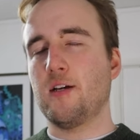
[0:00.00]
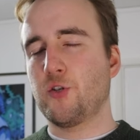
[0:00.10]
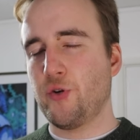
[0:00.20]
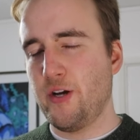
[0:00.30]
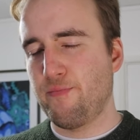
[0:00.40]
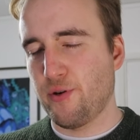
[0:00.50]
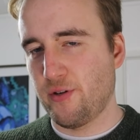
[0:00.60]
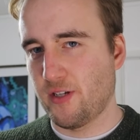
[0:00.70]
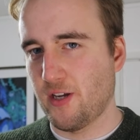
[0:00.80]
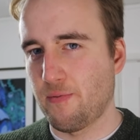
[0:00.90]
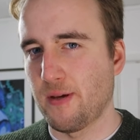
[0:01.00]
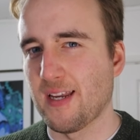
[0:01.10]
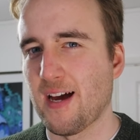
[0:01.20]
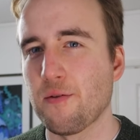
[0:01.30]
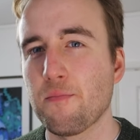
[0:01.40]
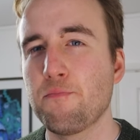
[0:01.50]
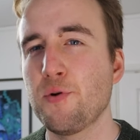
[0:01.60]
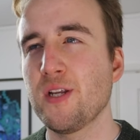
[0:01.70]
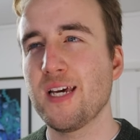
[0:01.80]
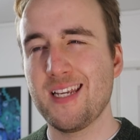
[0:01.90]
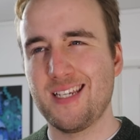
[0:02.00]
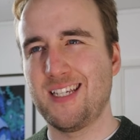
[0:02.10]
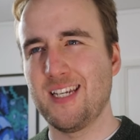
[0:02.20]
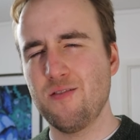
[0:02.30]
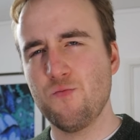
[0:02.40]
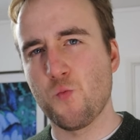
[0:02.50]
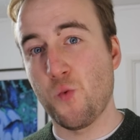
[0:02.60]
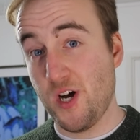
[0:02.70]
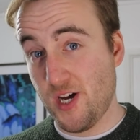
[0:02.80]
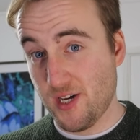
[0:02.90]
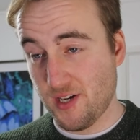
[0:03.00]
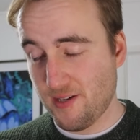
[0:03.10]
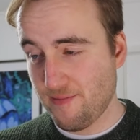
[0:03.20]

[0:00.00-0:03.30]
I tried prototyping it out, but it didn't work.